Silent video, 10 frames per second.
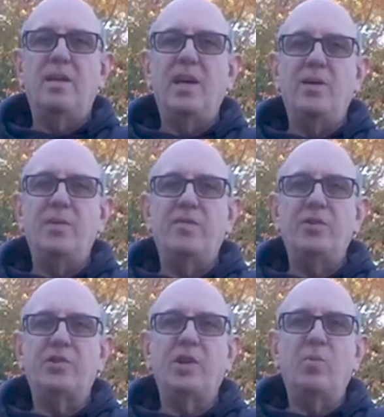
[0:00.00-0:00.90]
Caring for
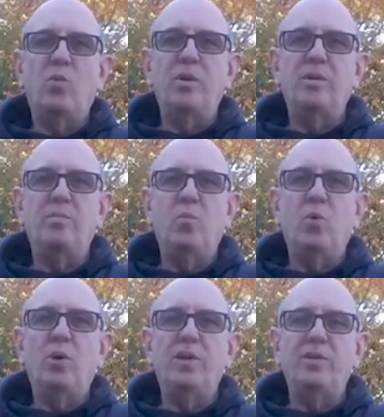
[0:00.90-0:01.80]
someone
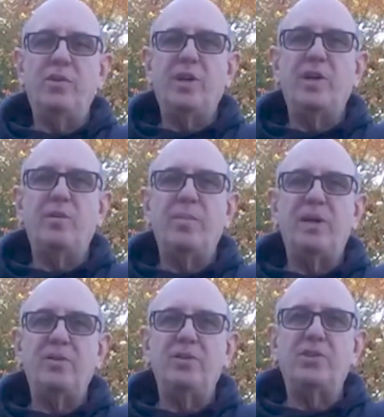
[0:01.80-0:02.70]
more than you care
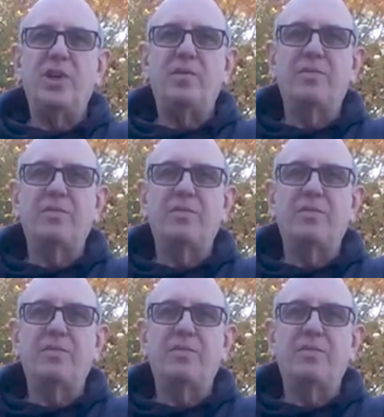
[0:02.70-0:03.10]
about yourself.